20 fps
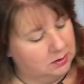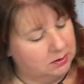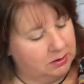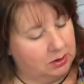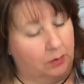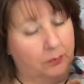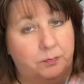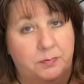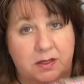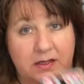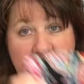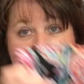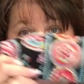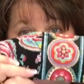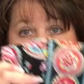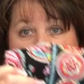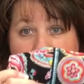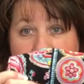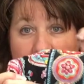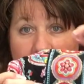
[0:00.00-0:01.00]
So this
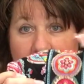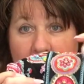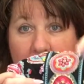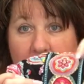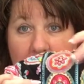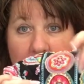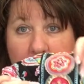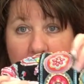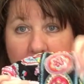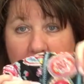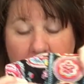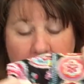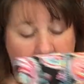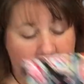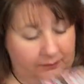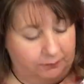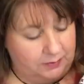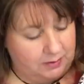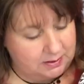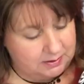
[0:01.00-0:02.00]
is my favorite. I really
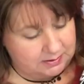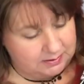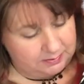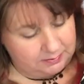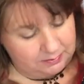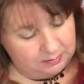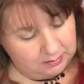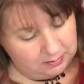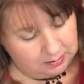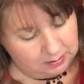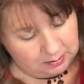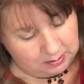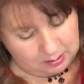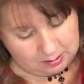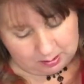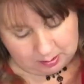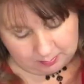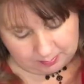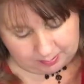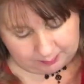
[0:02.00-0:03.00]
love this.
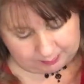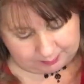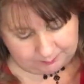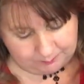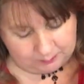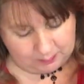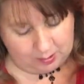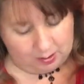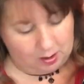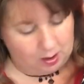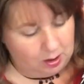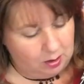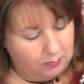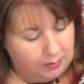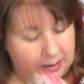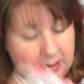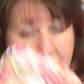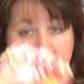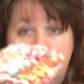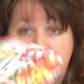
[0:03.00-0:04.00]
Anyway, all
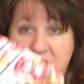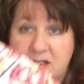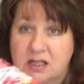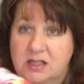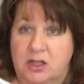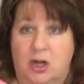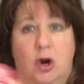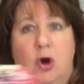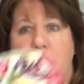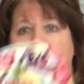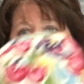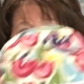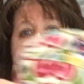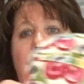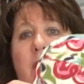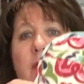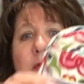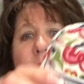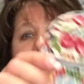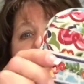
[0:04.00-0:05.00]
right, and this is an old
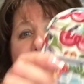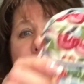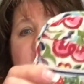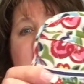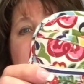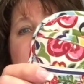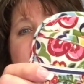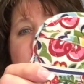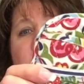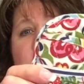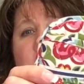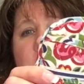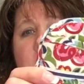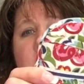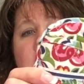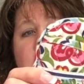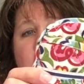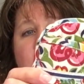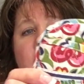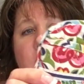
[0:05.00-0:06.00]
pattern that I can't even
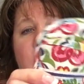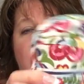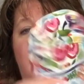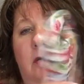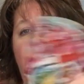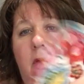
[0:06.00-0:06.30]
remember.